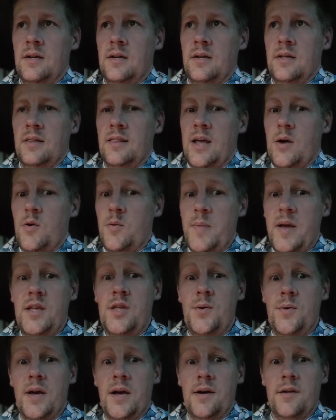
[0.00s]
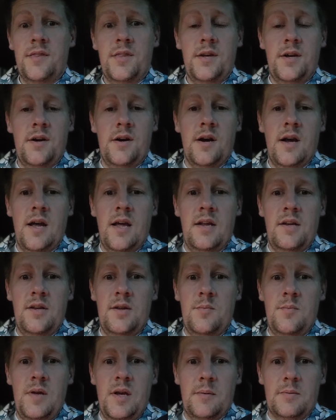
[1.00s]
that would make you healthier, and you'd
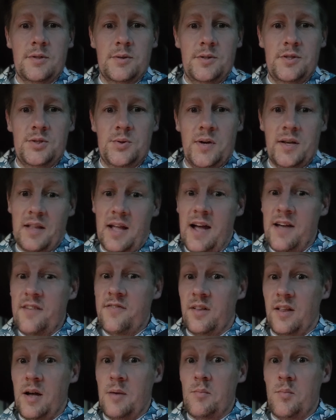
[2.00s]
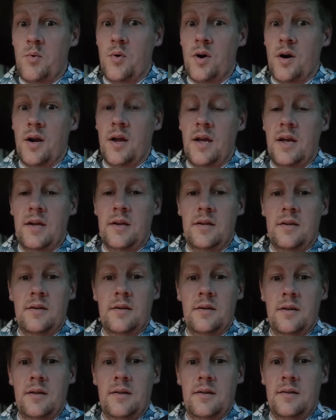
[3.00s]
be able to enjoy life a lot more, and
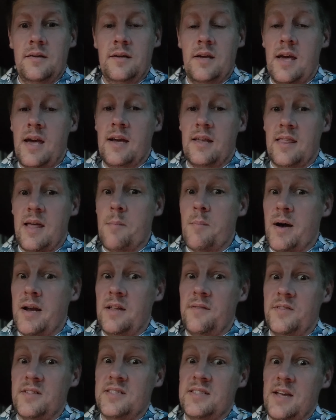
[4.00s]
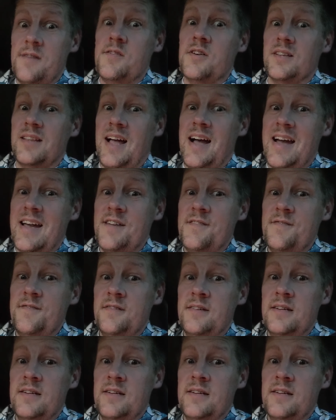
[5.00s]
heck, that might even save your life.